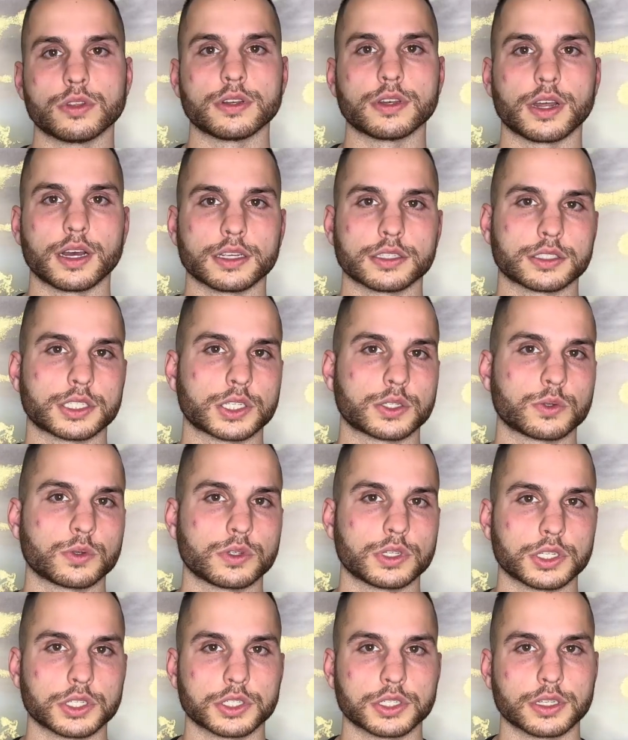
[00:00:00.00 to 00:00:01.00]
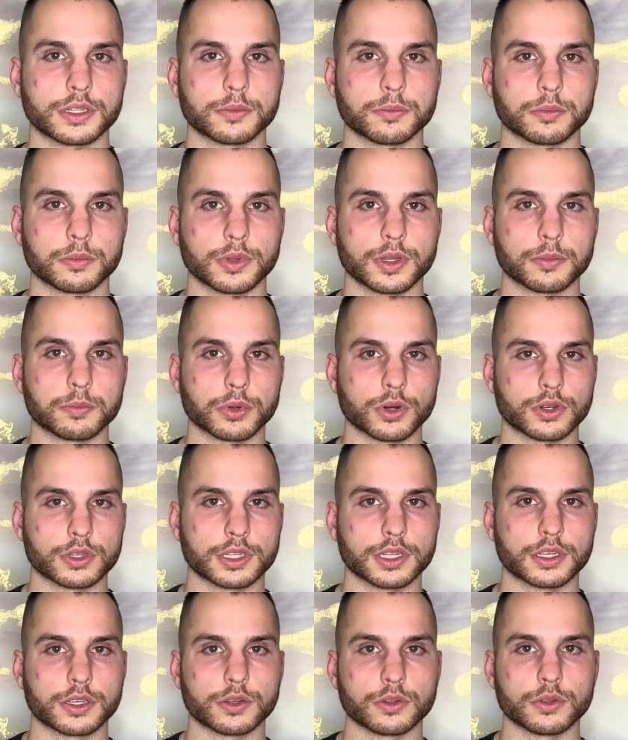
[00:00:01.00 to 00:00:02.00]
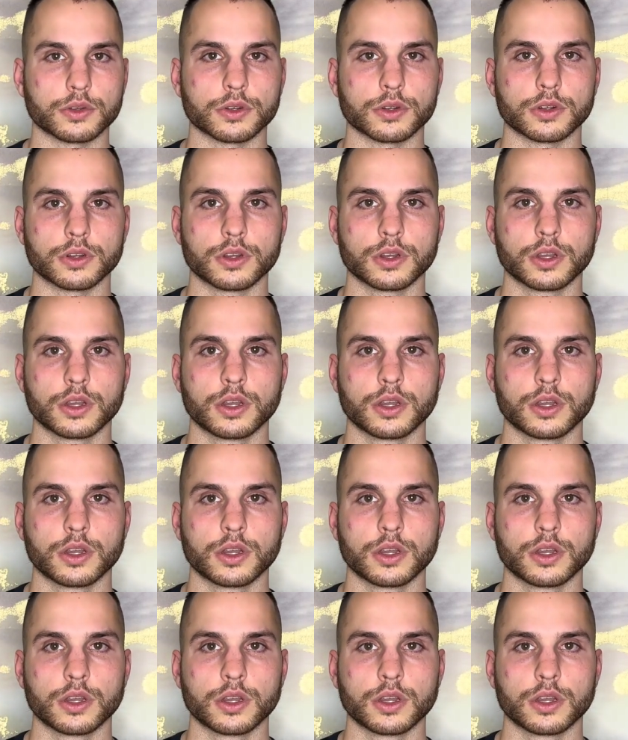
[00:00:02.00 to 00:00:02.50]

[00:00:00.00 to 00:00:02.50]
the Gnostic tradition in particular,